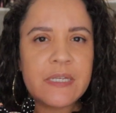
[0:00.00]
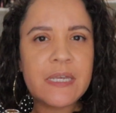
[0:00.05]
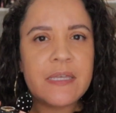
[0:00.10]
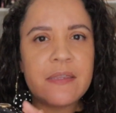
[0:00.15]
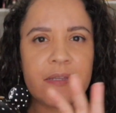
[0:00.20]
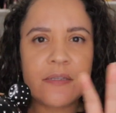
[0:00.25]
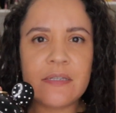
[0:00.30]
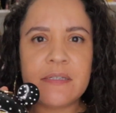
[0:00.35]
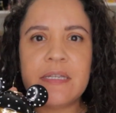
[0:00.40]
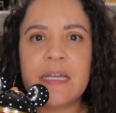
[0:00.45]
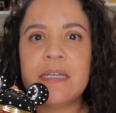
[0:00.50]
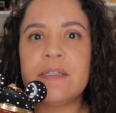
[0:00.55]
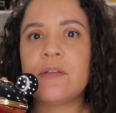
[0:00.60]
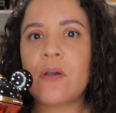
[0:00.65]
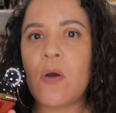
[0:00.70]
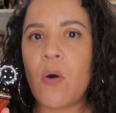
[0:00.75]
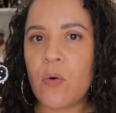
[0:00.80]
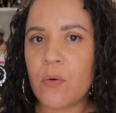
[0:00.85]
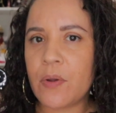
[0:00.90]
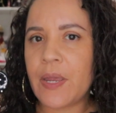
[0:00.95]
say that this has
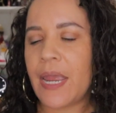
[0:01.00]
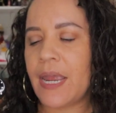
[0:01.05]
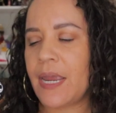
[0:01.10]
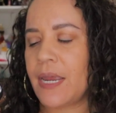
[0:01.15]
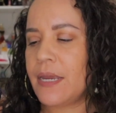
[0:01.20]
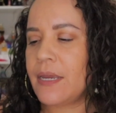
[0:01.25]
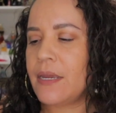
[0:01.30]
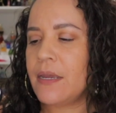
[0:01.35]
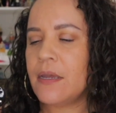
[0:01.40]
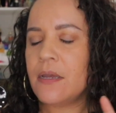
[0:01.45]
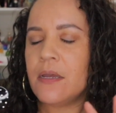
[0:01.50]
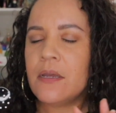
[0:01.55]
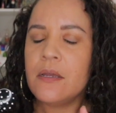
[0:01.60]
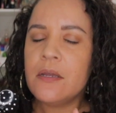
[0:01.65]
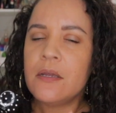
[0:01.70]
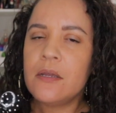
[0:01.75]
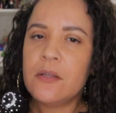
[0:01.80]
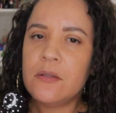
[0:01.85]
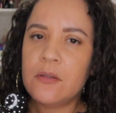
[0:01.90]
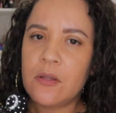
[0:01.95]
okay
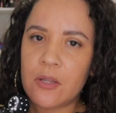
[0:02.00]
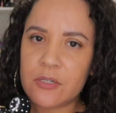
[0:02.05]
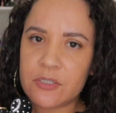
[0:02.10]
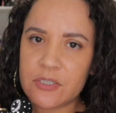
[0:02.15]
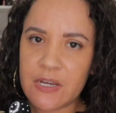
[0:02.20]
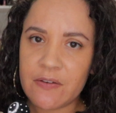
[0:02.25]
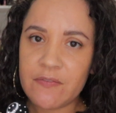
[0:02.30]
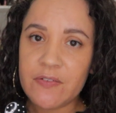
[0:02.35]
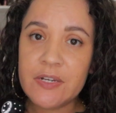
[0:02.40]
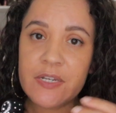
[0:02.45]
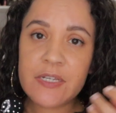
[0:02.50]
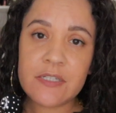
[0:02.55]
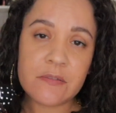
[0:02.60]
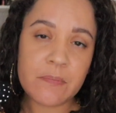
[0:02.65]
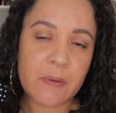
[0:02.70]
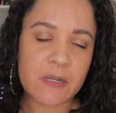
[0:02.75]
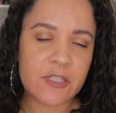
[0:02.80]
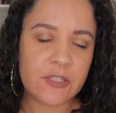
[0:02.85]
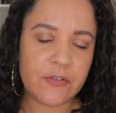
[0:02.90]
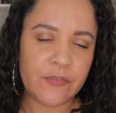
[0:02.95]
longevity,
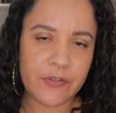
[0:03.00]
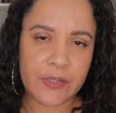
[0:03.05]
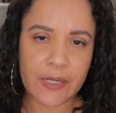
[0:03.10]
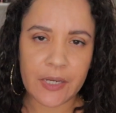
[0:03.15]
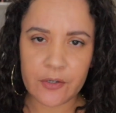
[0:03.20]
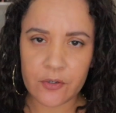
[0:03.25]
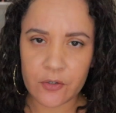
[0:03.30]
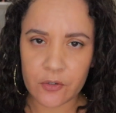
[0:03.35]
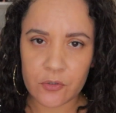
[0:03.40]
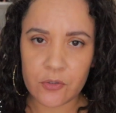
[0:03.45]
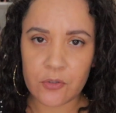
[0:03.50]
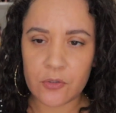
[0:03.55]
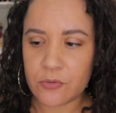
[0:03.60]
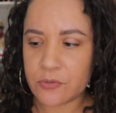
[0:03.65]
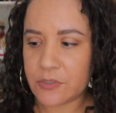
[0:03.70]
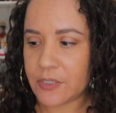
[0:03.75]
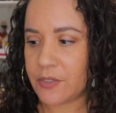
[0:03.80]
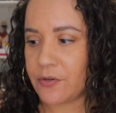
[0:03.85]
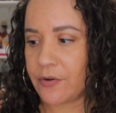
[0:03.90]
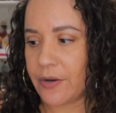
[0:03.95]
especially if you get your
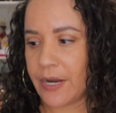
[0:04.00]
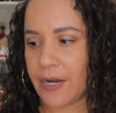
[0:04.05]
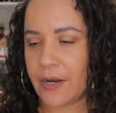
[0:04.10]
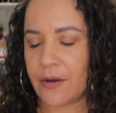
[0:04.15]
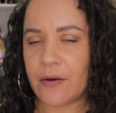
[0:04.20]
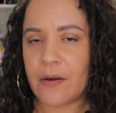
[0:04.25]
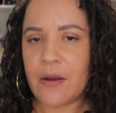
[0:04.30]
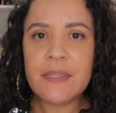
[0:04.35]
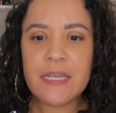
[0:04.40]
clothes and your hair.